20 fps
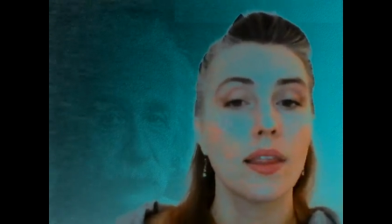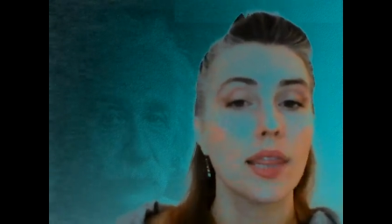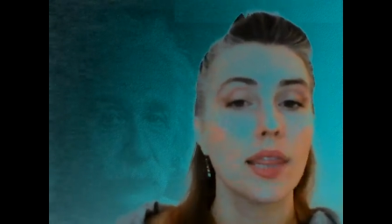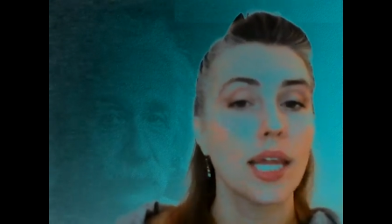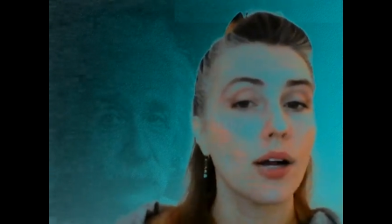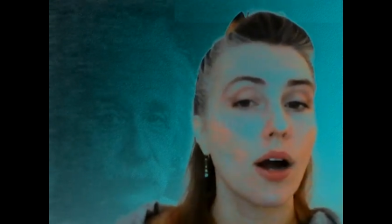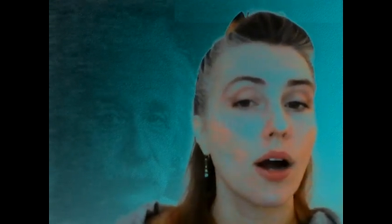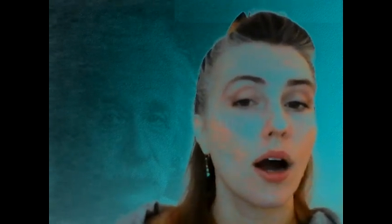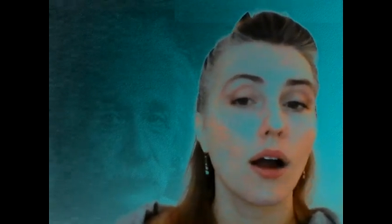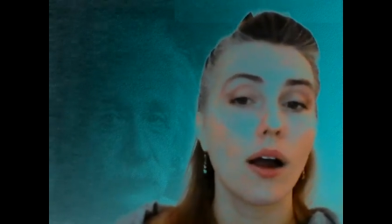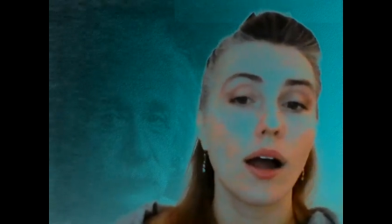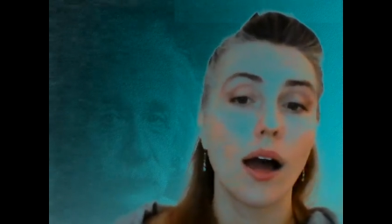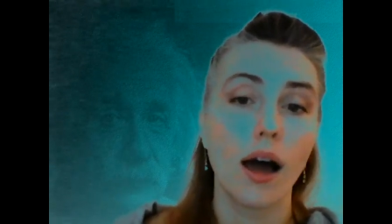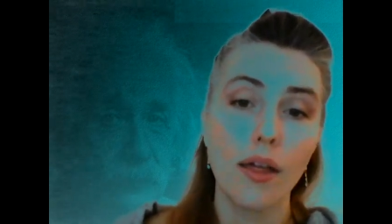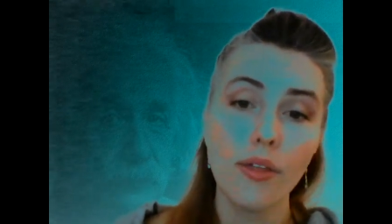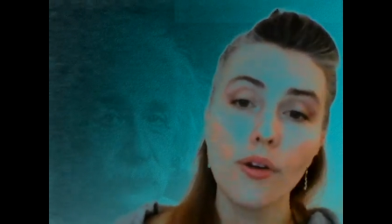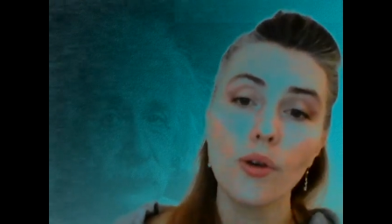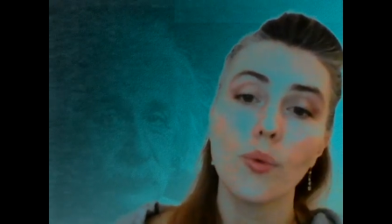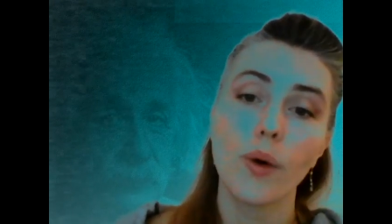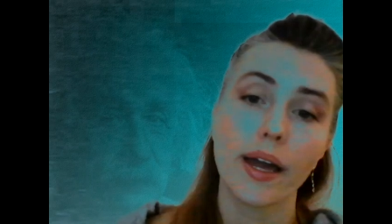There are
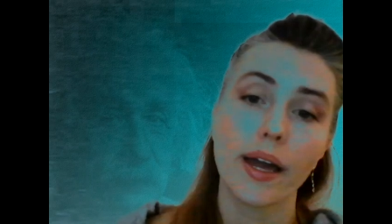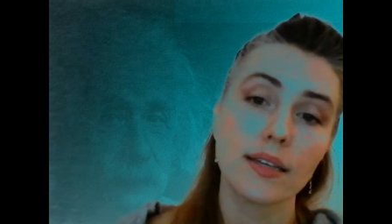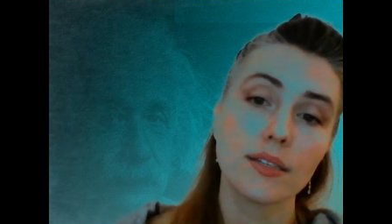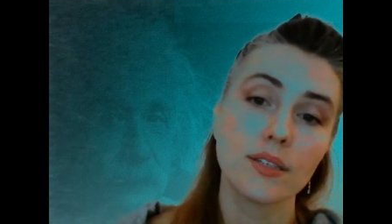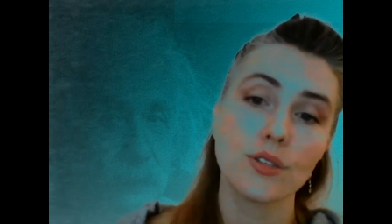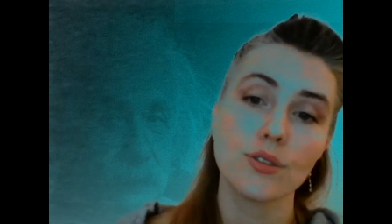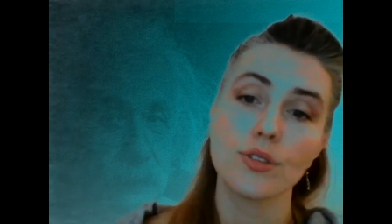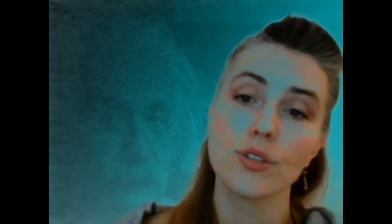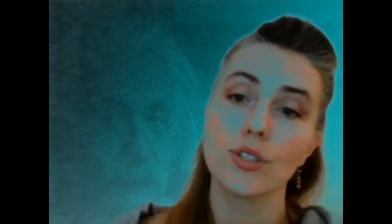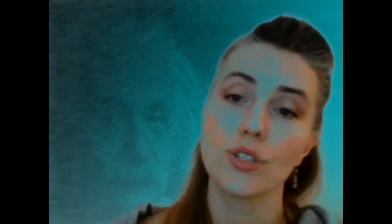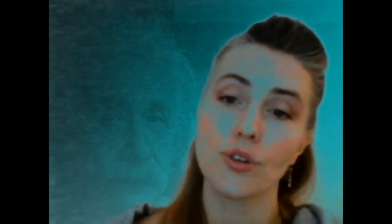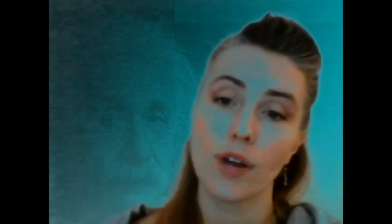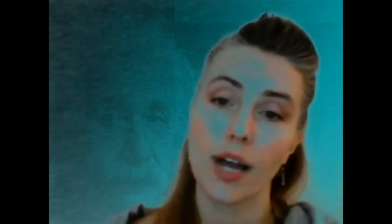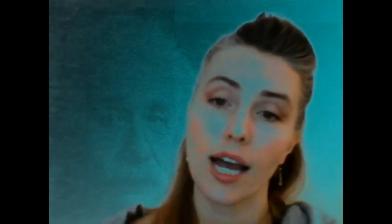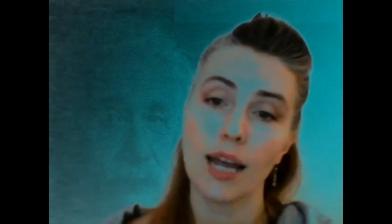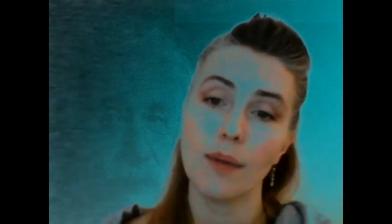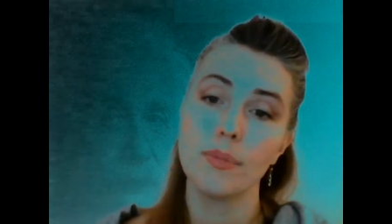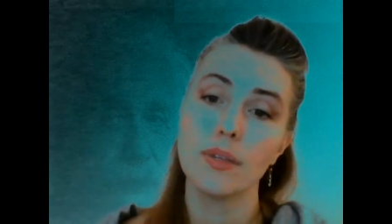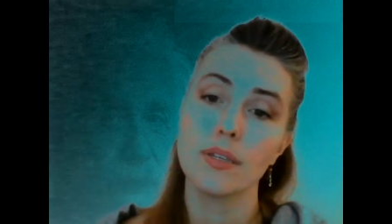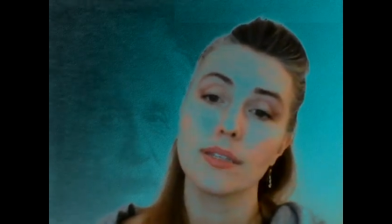other ways to
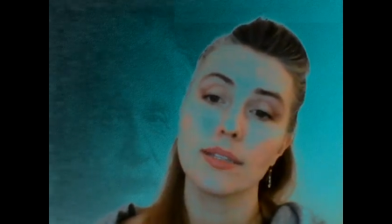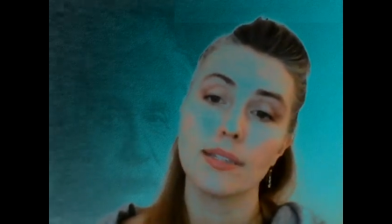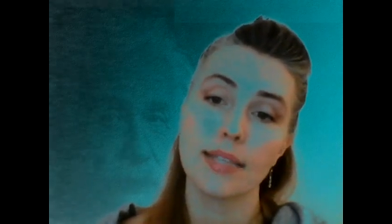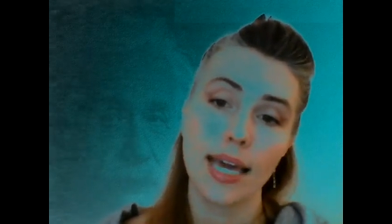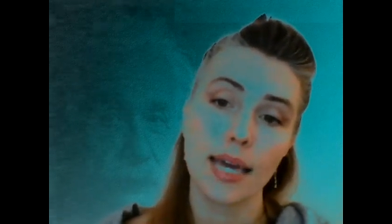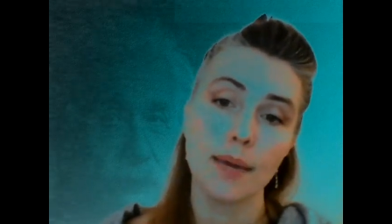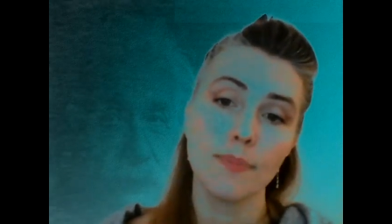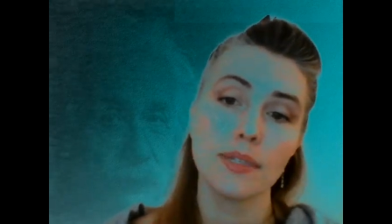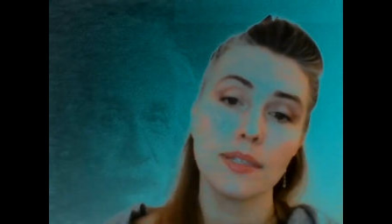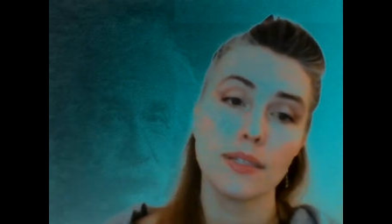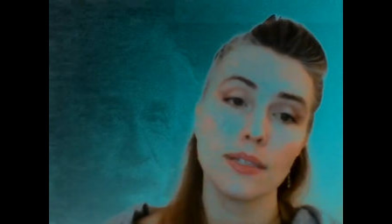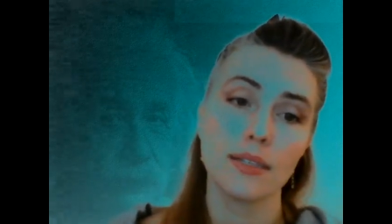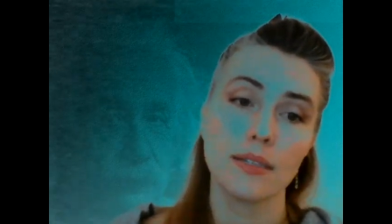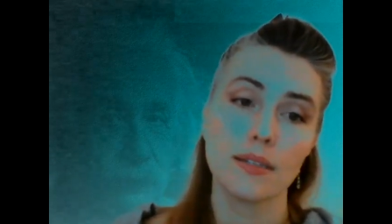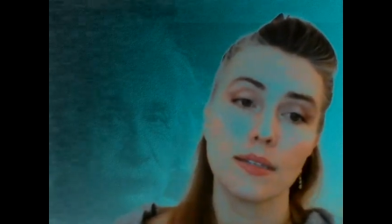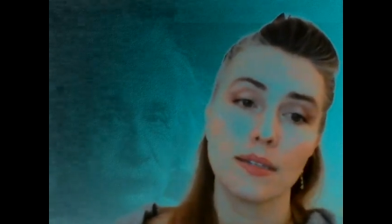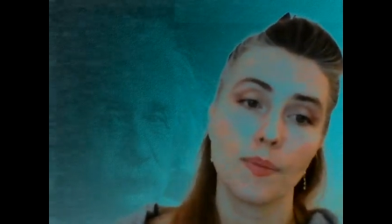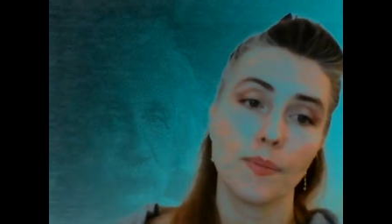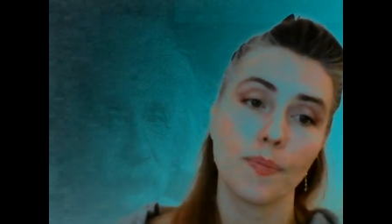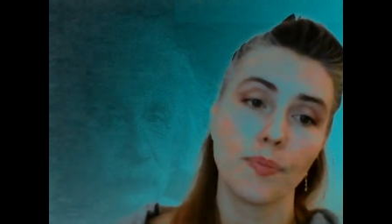describe the same
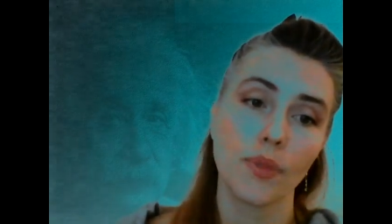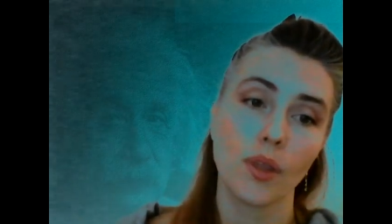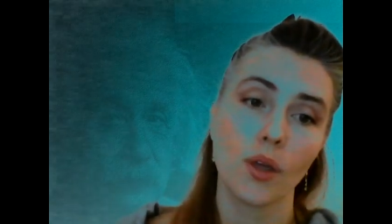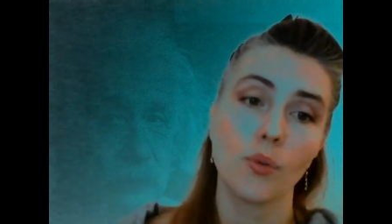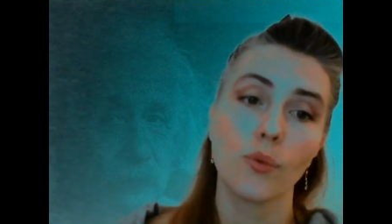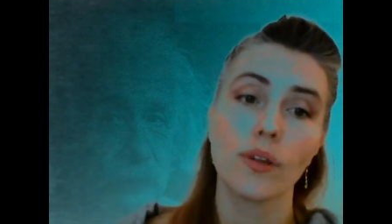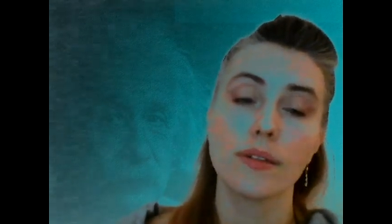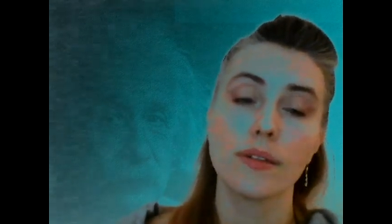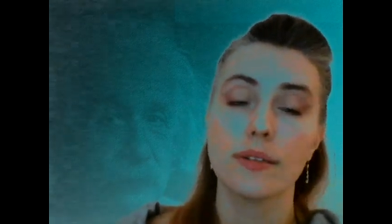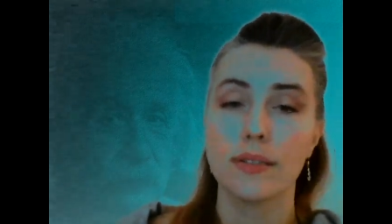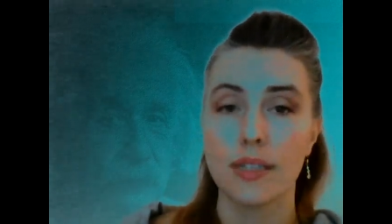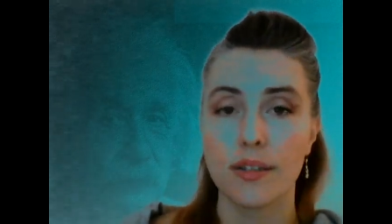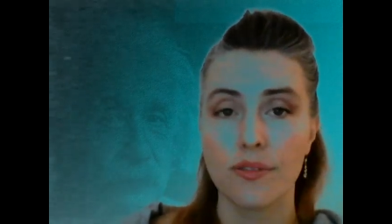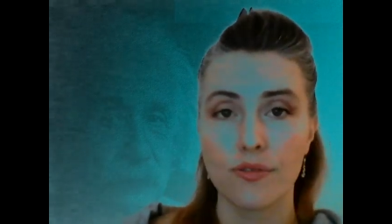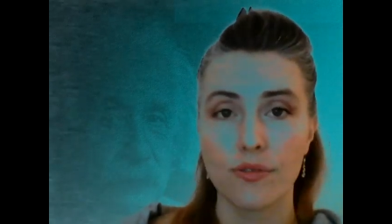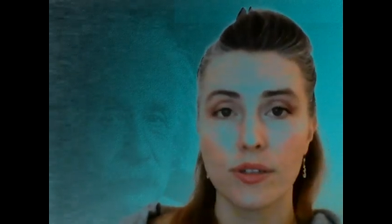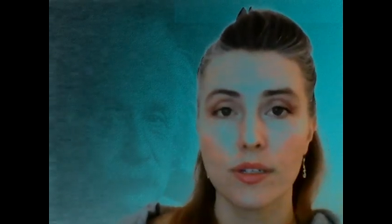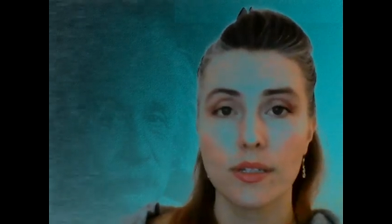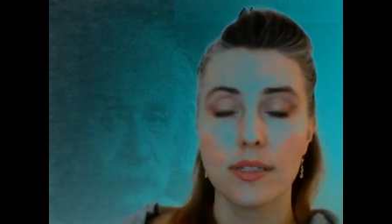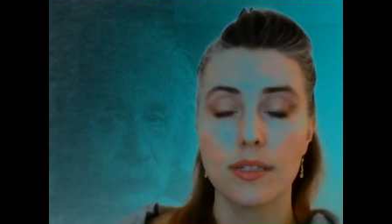system with
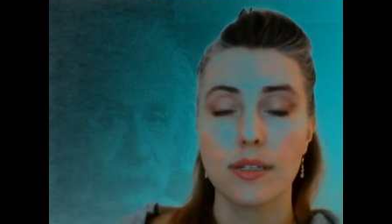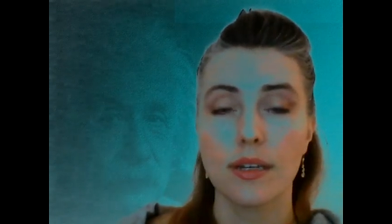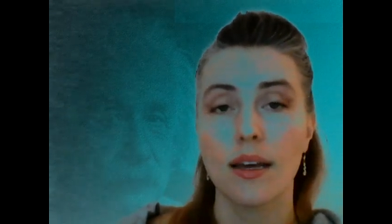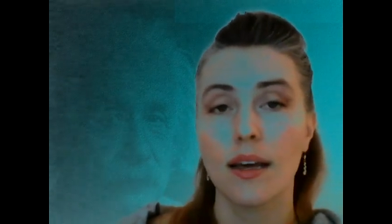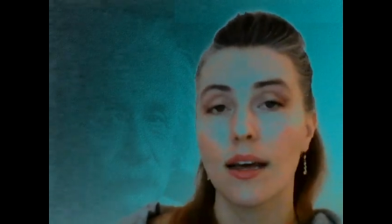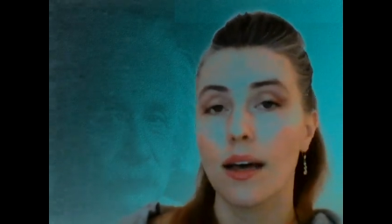different